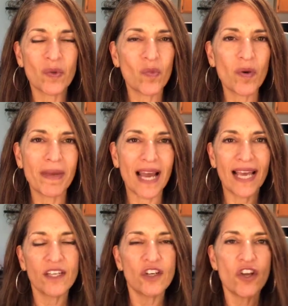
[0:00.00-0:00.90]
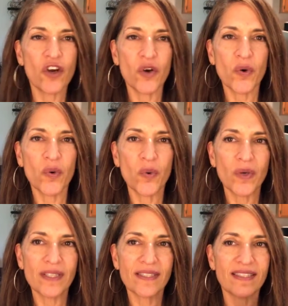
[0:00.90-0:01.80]
a woman, I had
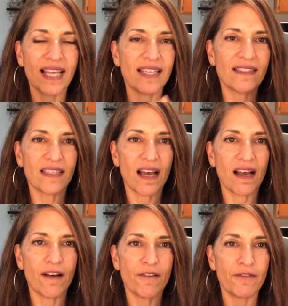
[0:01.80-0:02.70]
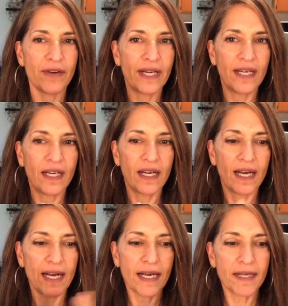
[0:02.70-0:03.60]
no sense of
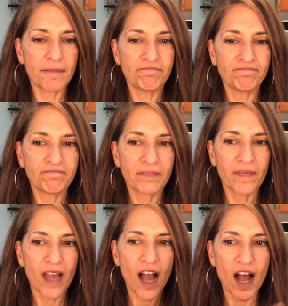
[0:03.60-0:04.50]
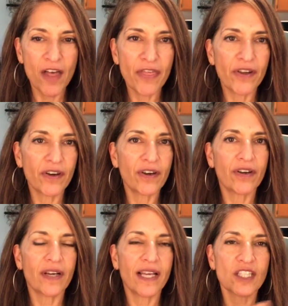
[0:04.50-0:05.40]
um,
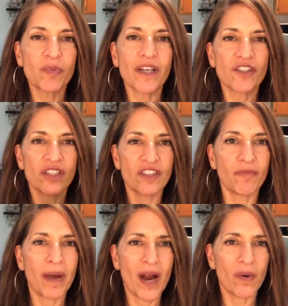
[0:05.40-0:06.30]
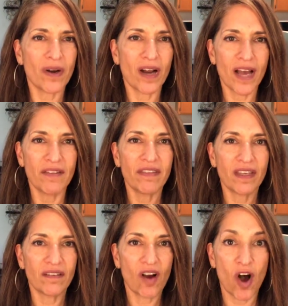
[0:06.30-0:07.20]
other expressions of power other
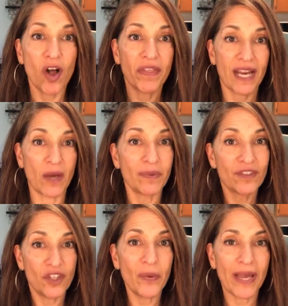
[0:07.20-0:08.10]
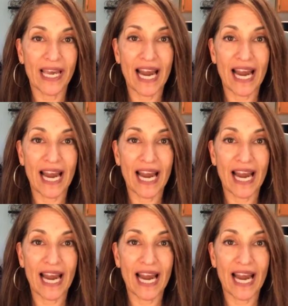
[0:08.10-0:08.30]
than all that I was doing.